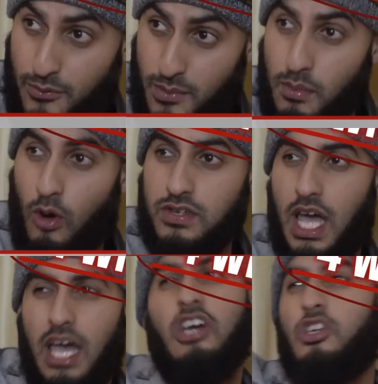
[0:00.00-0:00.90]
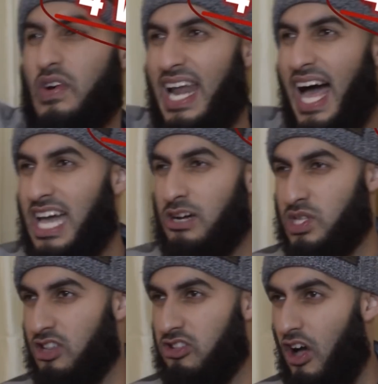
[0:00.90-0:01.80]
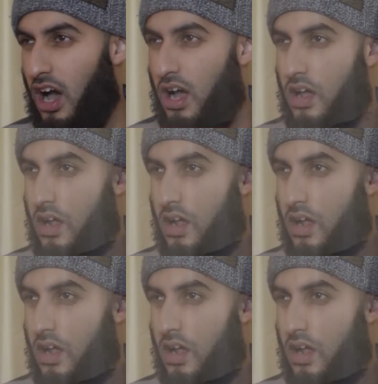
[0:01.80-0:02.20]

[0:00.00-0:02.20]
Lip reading: from him over there, you're a liar with Allah.